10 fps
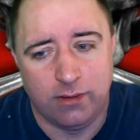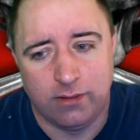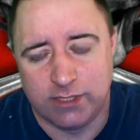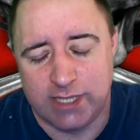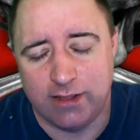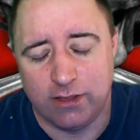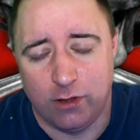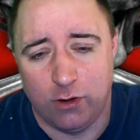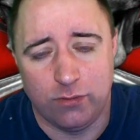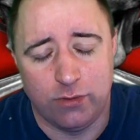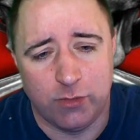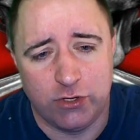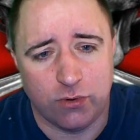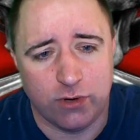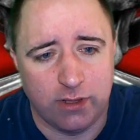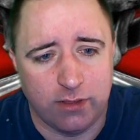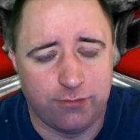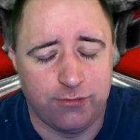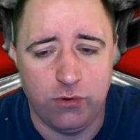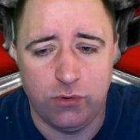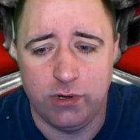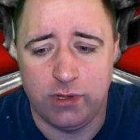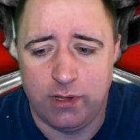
Sadly, though, the majority of the food